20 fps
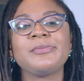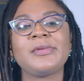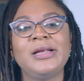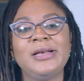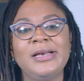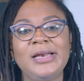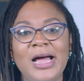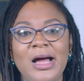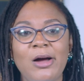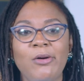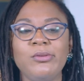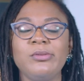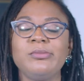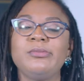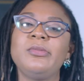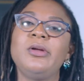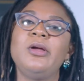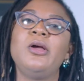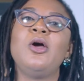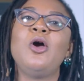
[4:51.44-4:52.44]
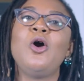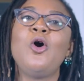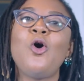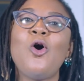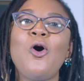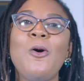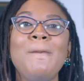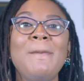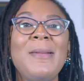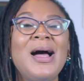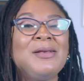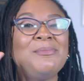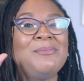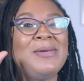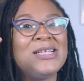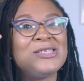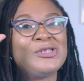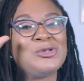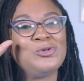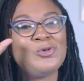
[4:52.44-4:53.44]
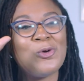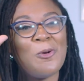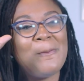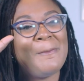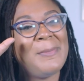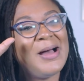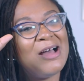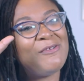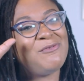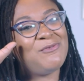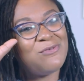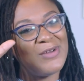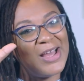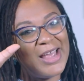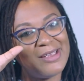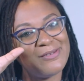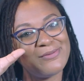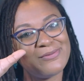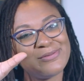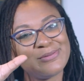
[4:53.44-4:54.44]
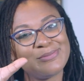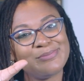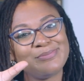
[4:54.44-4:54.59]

Now, commandment number 5.